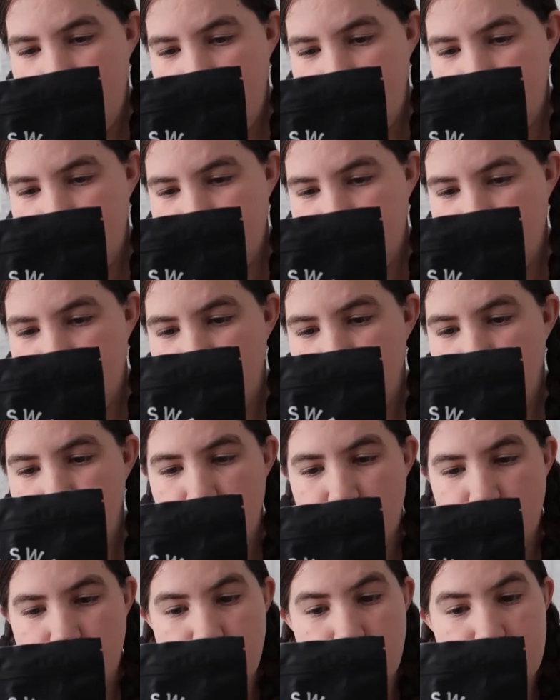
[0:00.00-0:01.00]
and it's a
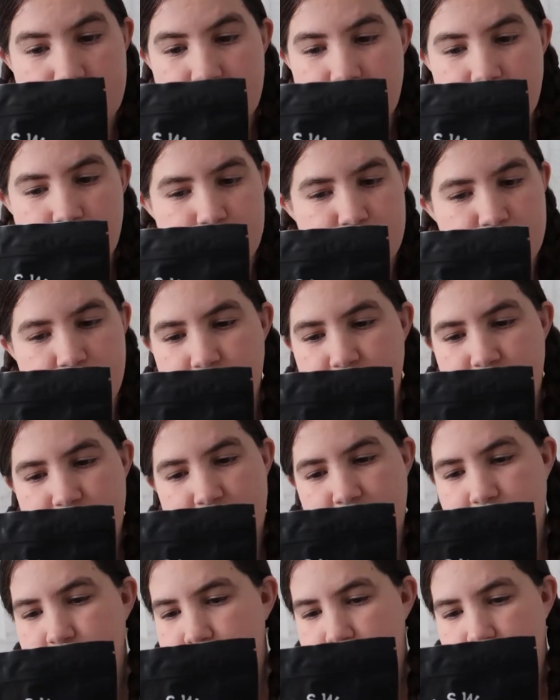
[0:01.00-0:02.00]
unique
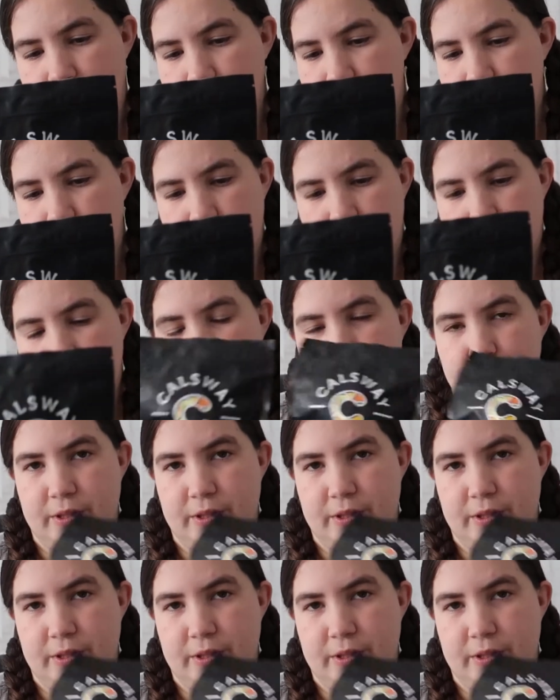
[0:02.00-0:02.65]
process technology